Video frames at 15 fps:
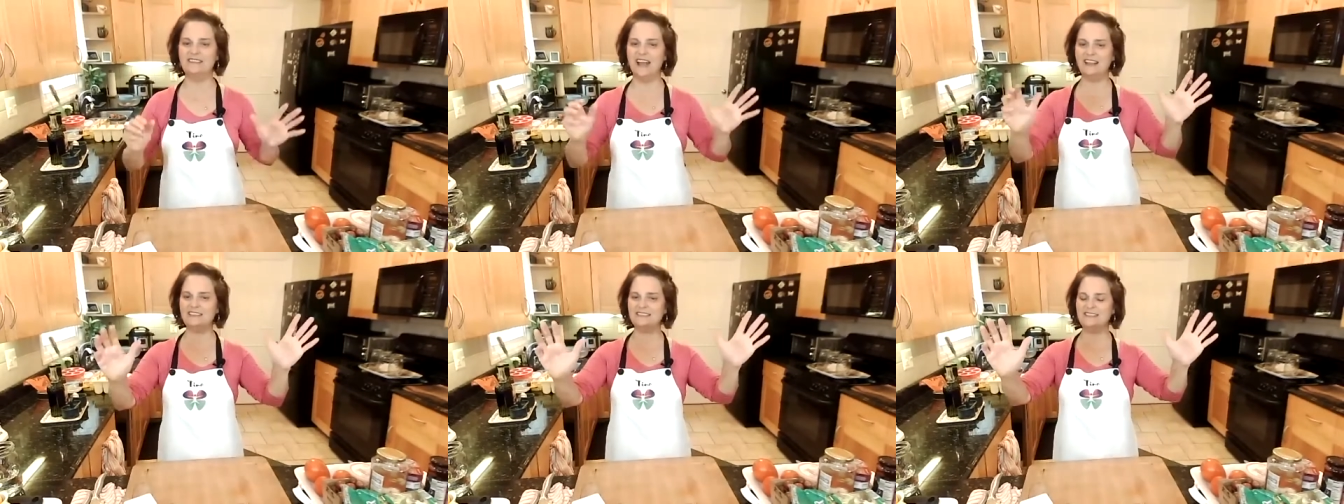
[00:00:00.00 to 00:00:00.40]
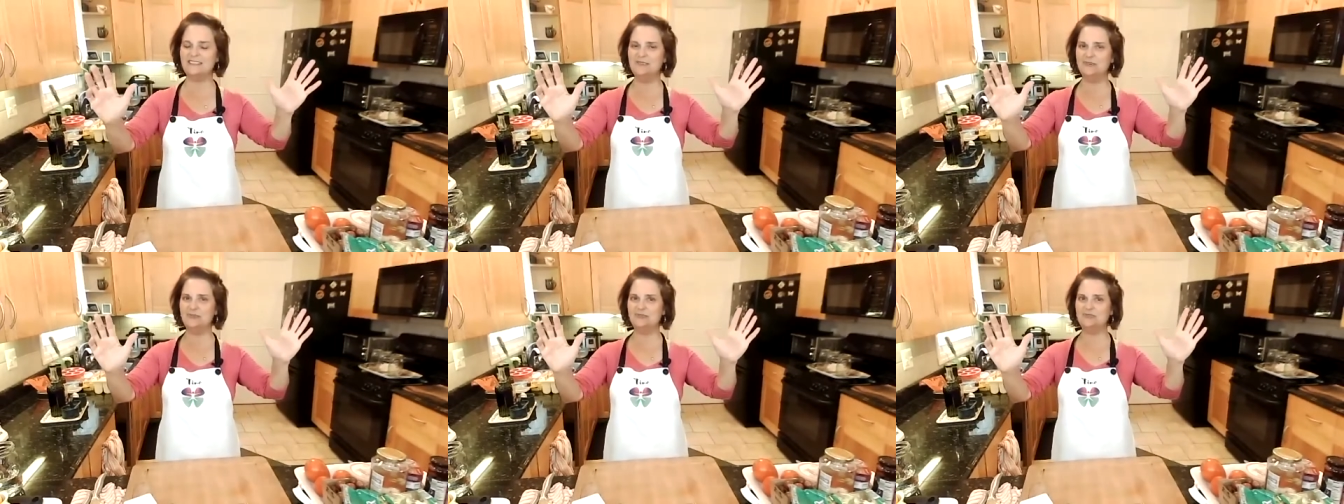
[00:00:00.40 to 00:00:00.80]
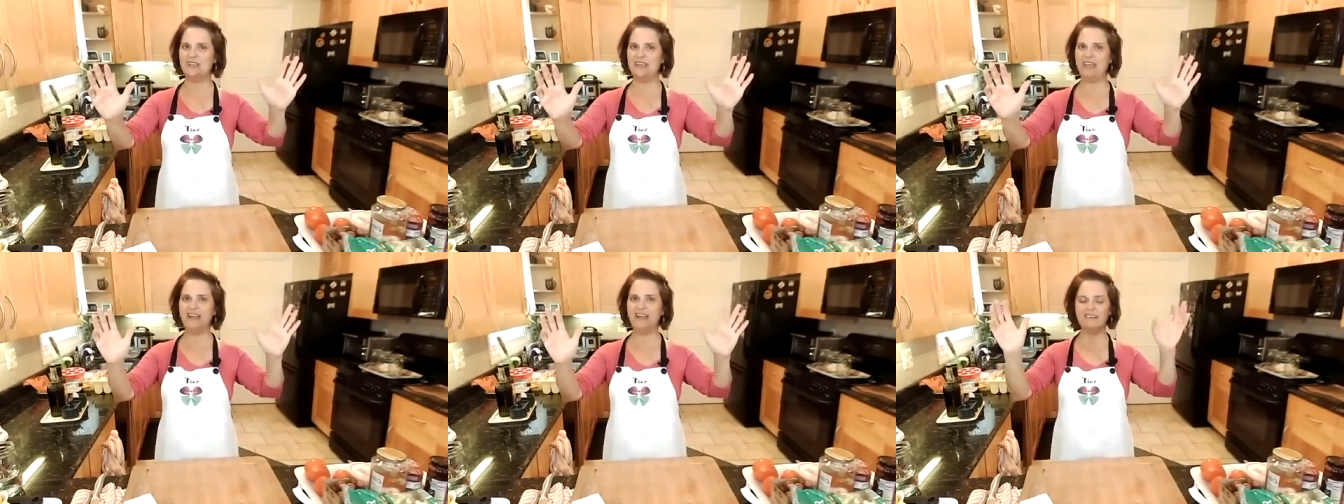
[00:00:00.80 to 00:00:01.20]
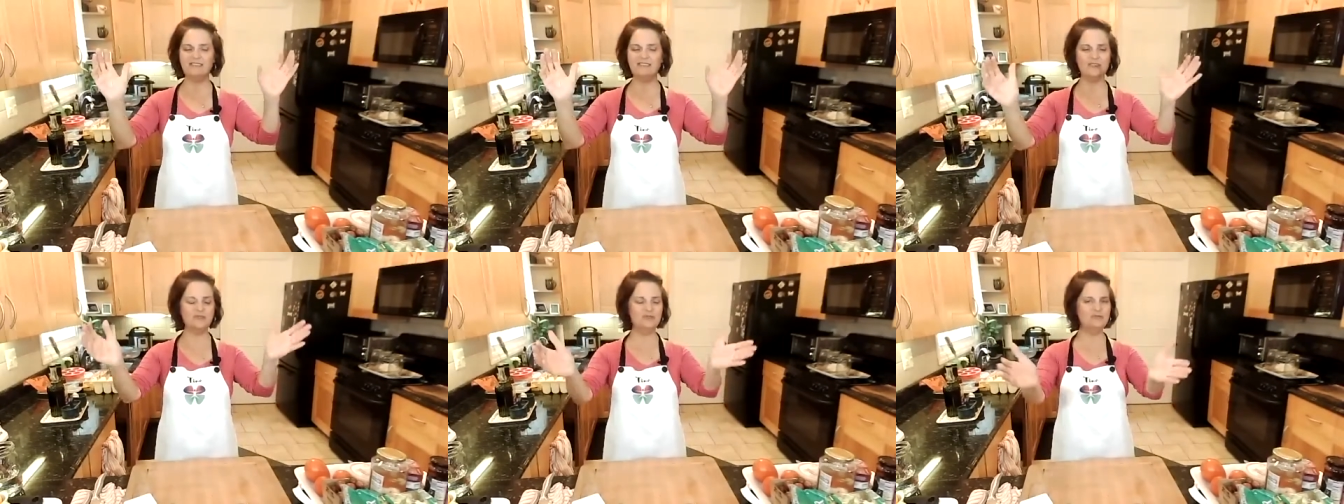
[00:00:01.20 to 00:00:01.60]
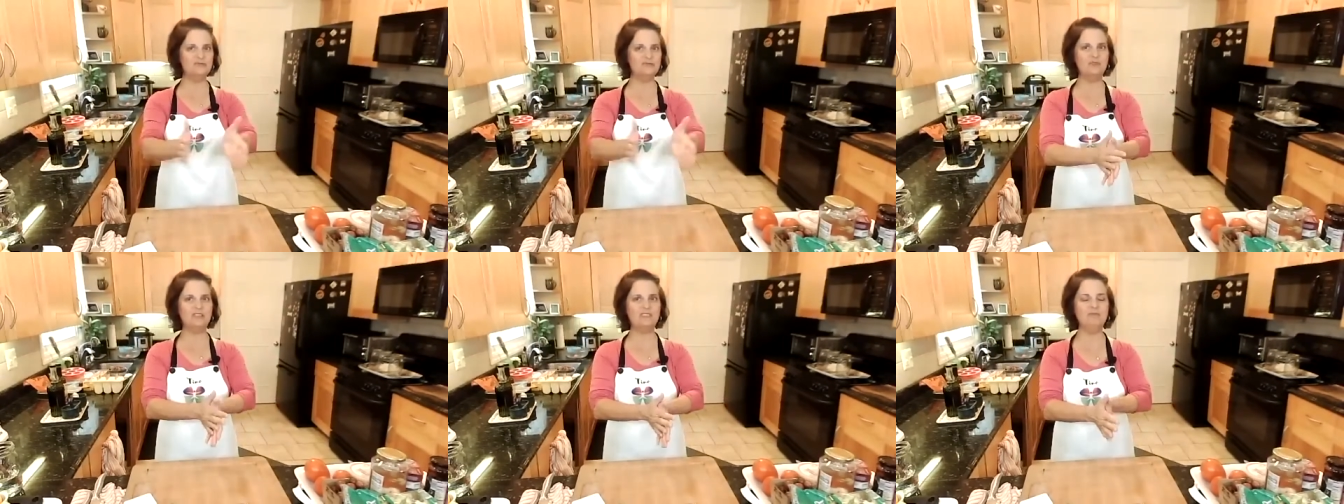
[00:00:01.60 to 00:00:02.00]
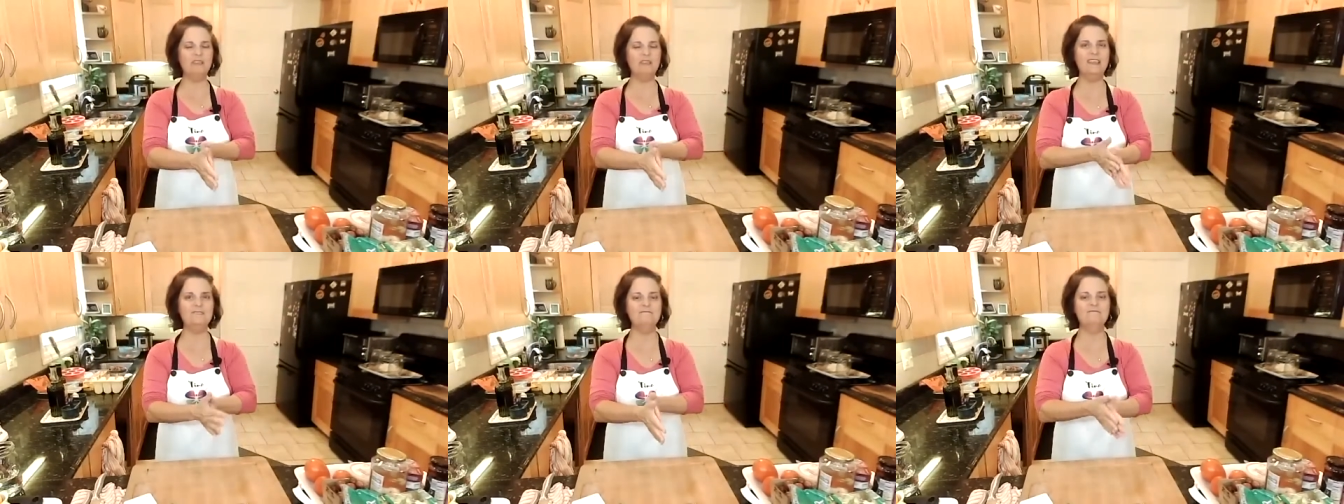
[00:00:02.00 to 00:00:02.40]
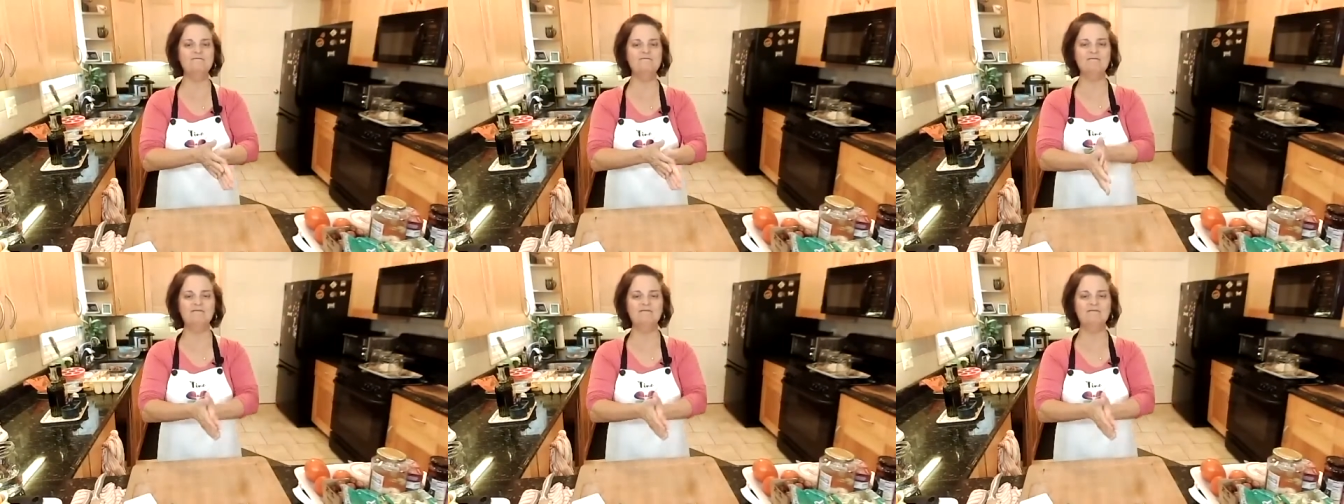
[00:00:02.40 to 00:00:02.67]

Got to see who's there and who's with me